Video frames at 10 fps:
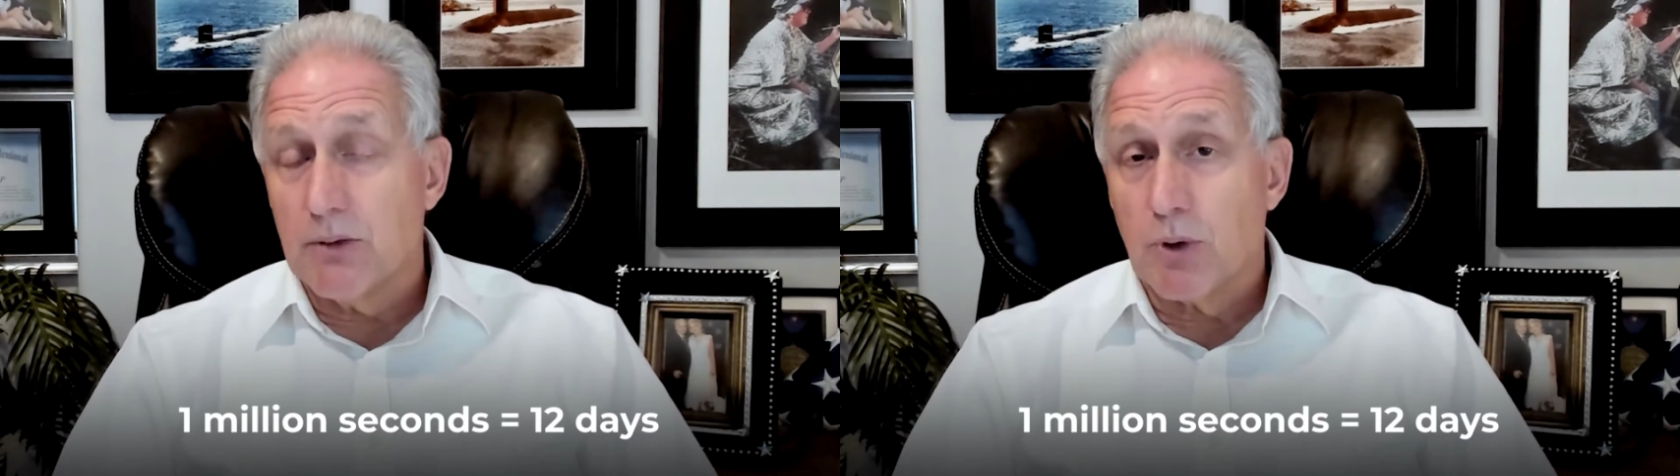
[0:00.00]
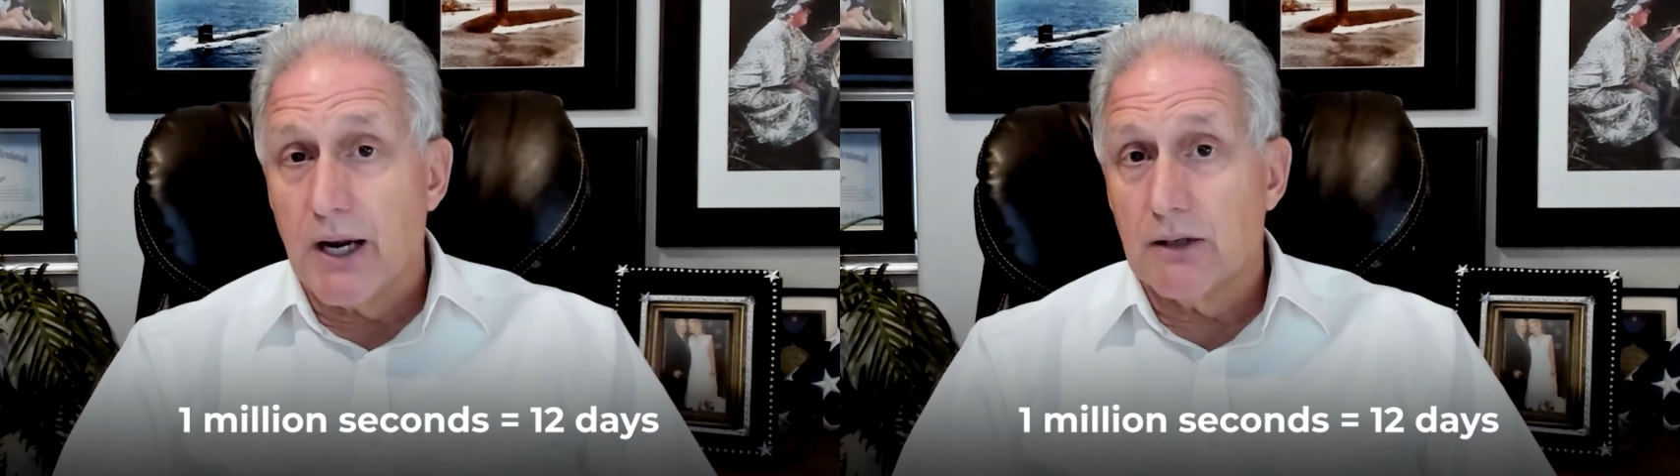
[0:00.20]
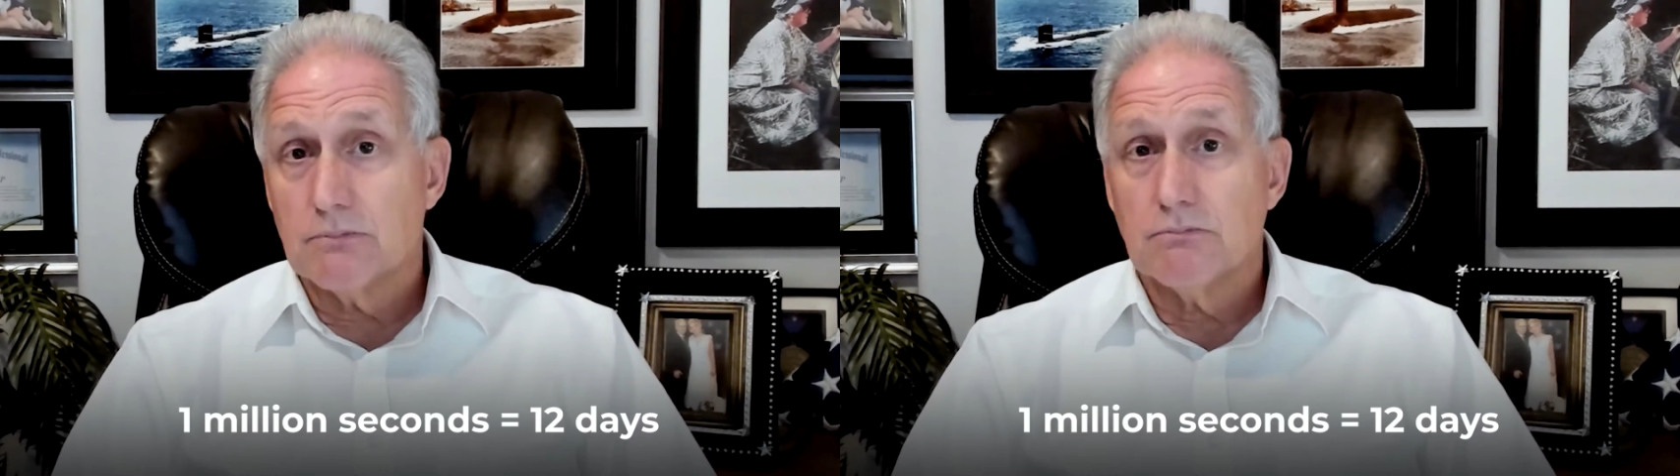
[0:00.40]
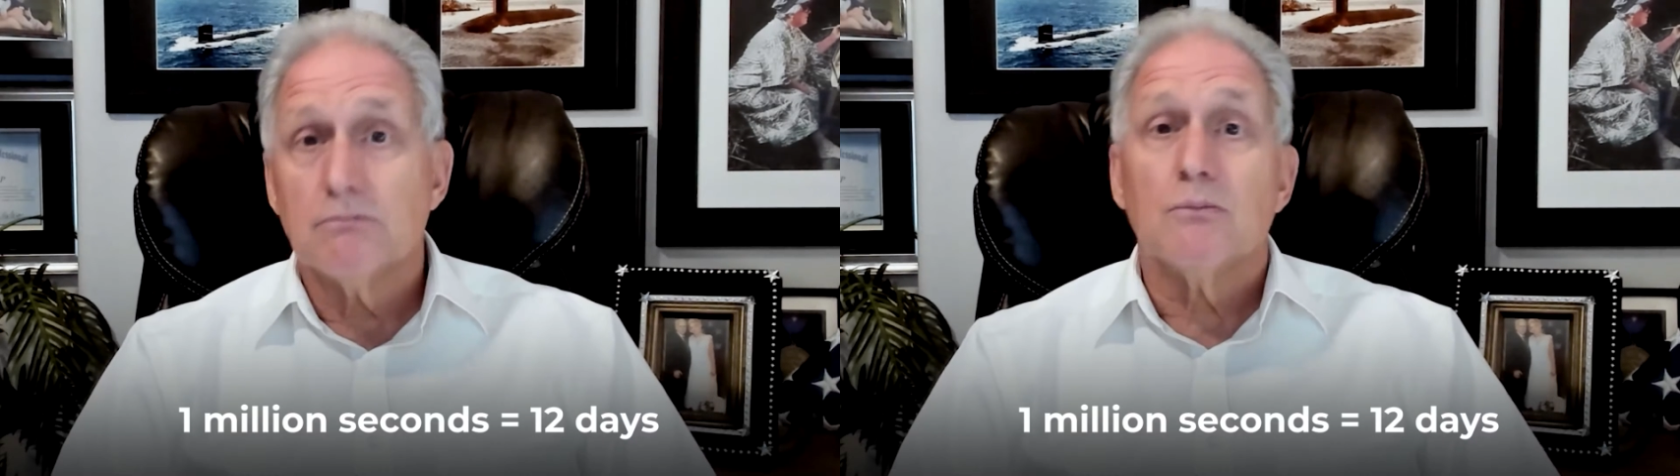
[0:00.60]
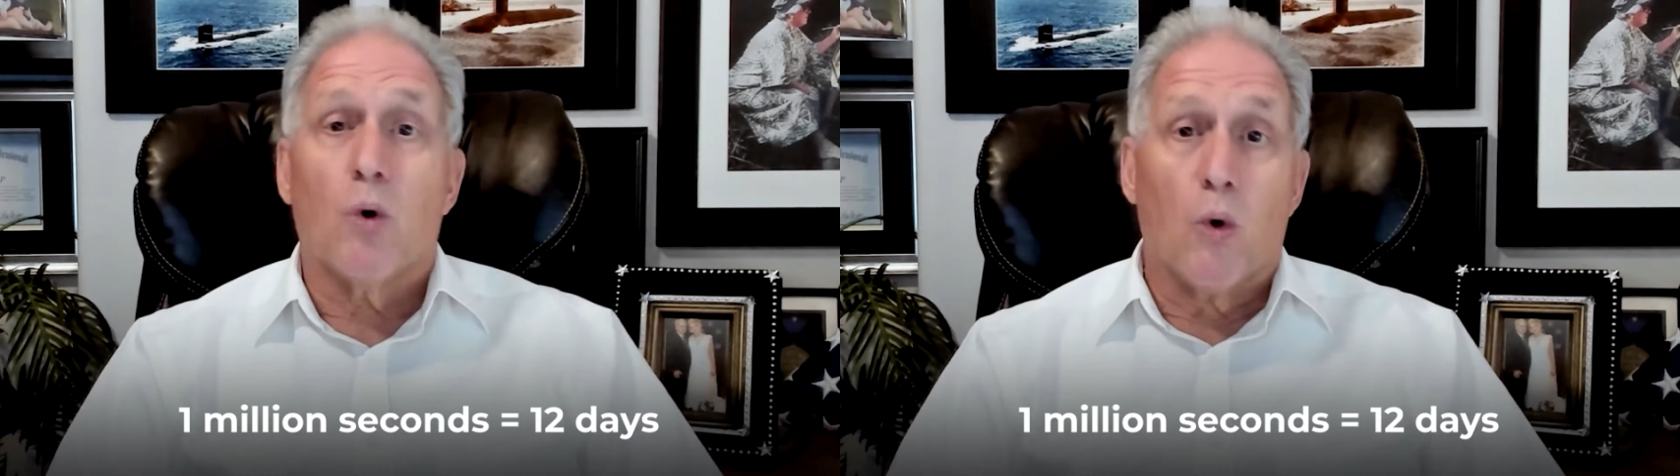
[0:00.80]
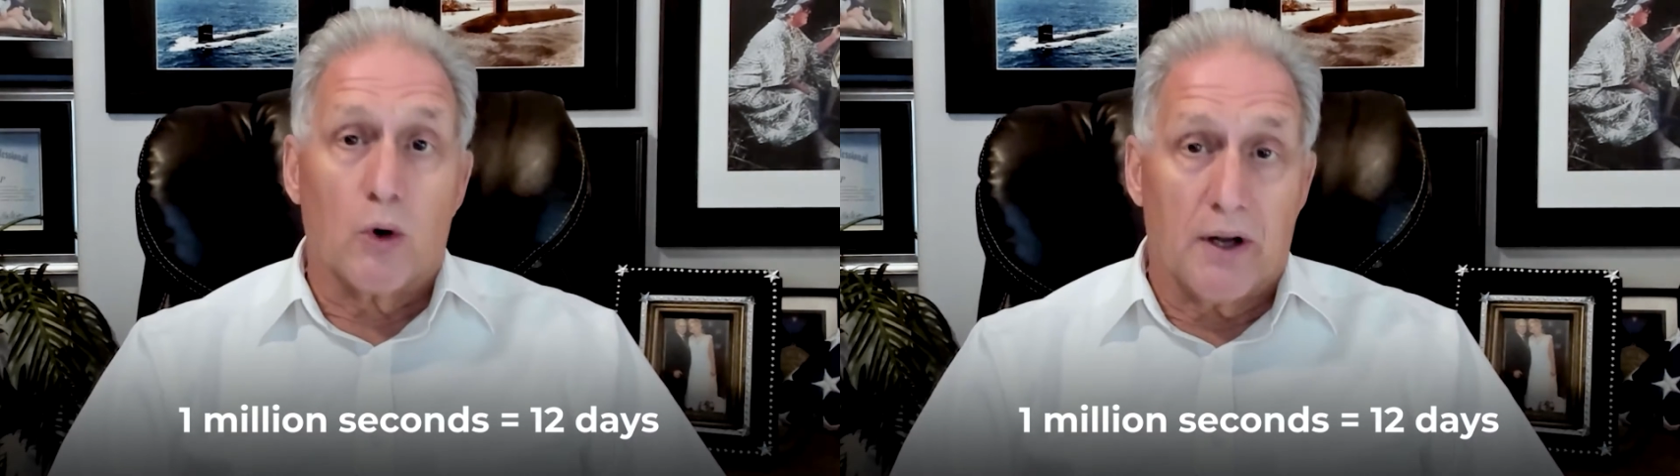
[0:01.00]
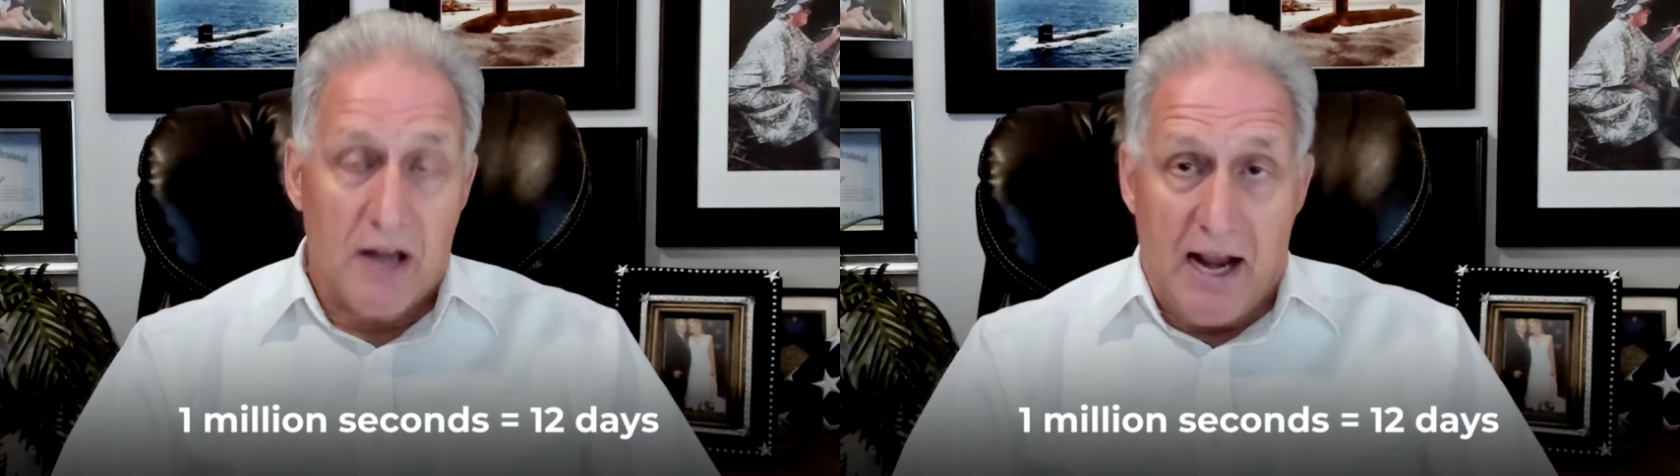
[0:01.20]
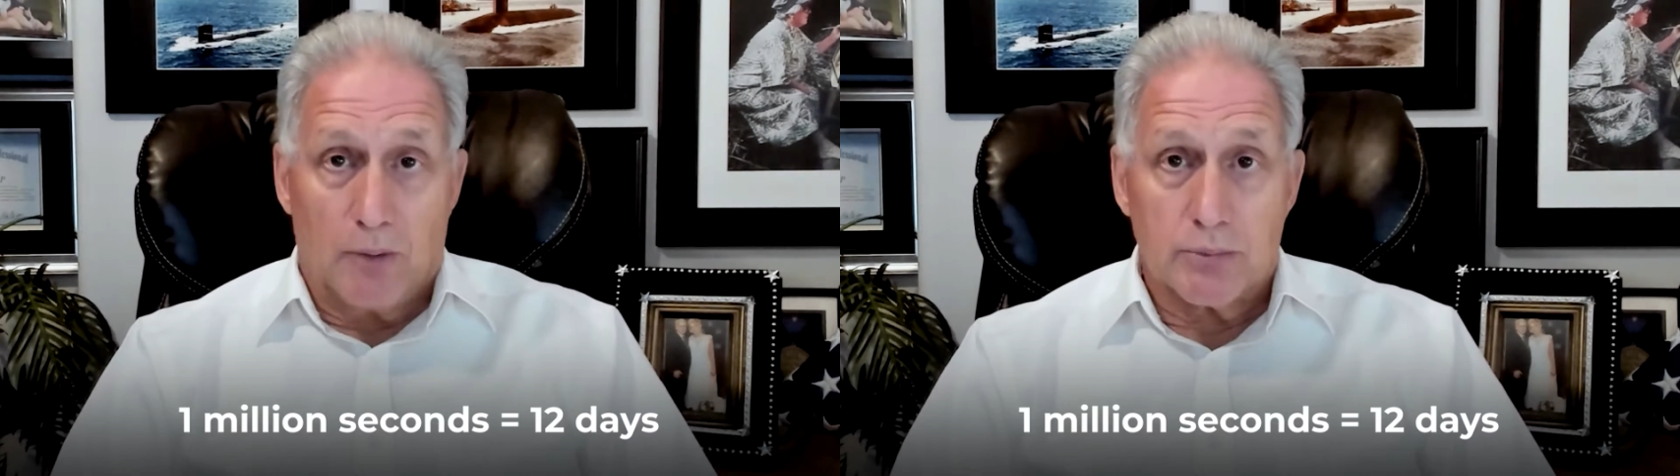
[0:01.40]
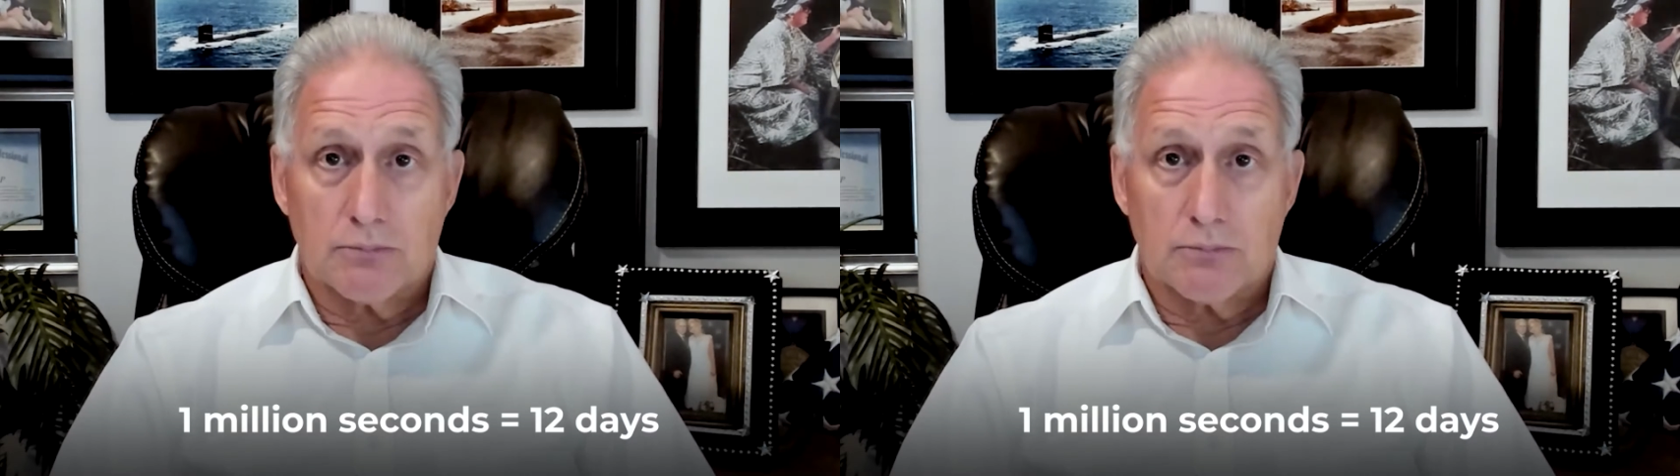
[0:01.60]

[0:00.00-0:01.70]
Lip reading: break or a nap.